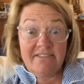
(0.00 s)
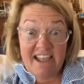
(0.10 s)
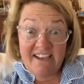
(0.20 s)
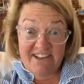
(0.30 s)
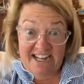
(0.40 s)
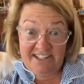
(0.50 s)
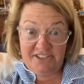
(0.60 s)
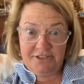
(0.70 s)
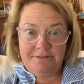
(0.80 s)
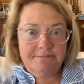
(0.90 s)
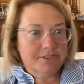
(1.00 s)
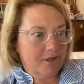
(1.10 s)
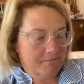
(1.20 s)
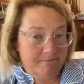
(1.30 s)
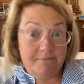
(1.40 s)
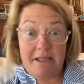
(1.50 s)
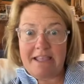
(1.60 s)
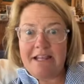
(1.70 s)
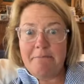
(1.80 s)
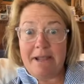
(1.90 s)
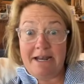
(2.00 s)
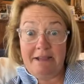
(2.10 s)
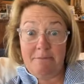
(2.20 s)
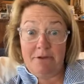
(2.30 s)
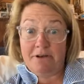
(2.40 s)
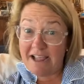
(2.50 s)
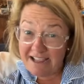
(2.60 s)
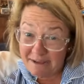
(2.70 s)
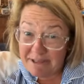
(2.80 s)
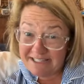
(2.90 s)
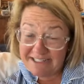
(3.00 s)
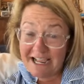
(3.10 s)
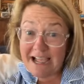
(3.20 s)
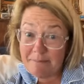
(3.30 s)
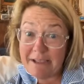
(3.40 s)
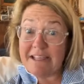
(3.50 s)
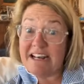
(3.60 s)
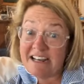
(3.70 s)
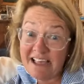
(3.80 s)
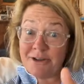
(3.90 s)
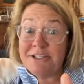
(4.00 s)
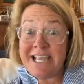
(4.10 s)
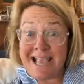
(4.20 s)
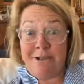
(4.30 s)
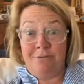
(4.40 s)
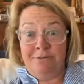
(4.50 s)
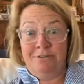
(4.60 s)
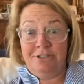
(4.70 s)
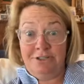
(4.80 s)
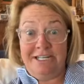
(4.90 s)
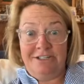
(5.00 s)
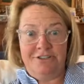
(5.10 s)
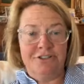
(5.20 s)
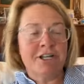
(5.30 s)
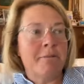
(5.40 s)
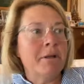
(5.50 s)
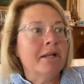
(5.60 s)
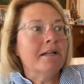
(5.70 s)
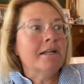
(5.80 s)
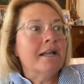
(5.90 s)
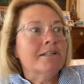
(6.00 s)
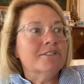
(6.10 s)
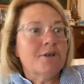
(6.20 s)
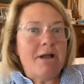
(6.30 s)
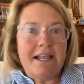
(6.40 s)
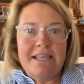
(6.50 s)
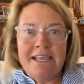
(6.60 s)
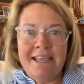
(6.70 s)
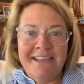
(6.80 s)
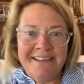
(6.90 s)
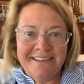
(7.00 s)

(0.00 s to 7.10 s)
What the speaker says: They have an answer. So I'm like in a panic mode. I'm in another town to Easter shop. So I get